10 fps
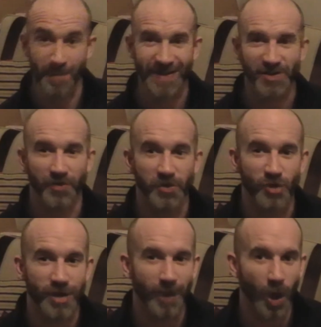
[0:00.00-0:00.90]
mentioned the
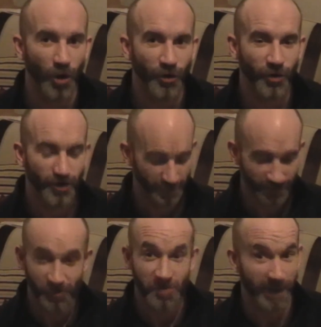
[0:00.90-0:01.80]
Dream Lord,
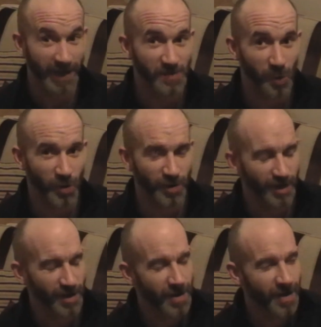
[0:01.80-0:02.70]
that was my next point.
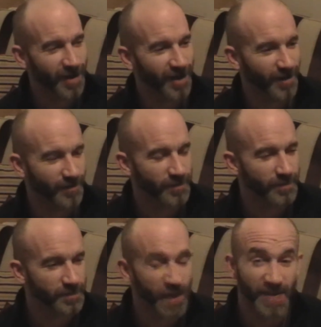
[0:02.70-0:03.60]

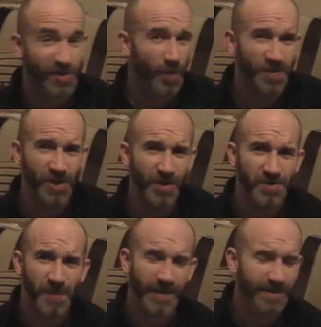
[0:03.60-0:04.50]
Toby
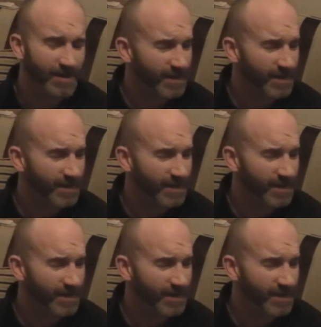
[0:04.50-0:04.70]
Jones, man.